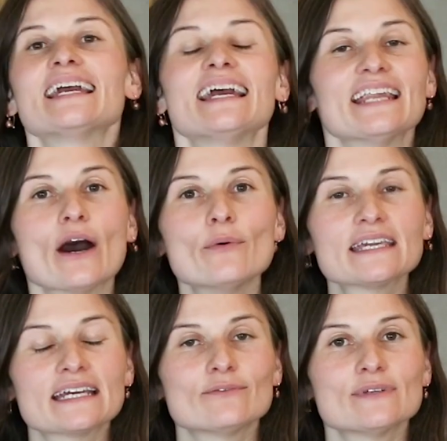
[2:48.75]
And now we
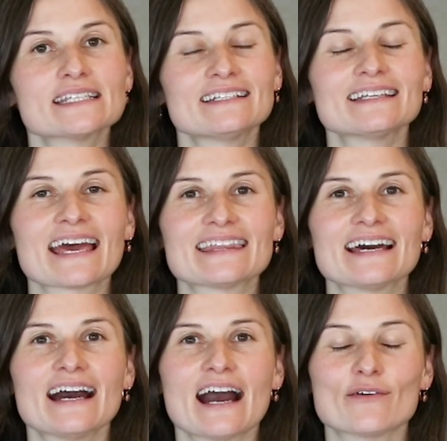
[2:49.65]
can whisk
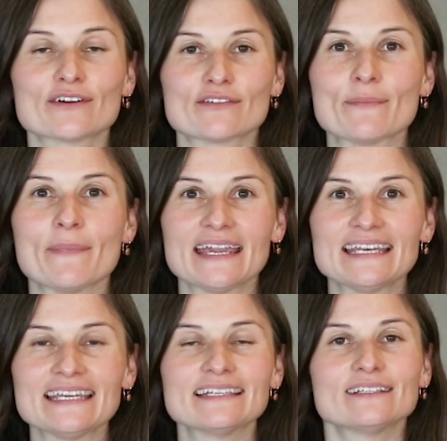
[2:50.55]
together our
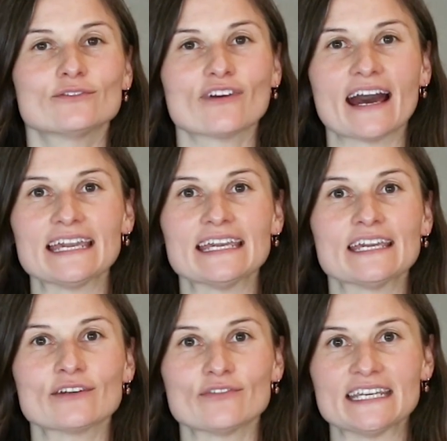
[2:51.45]
remaining dry
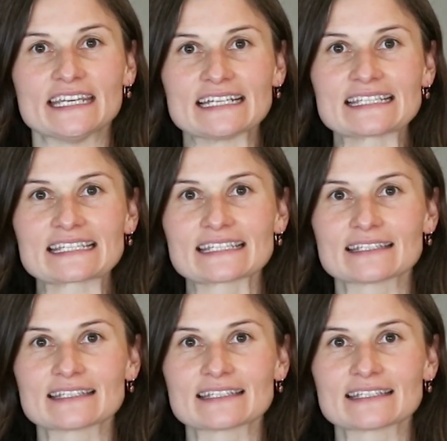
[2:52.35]
ingredients.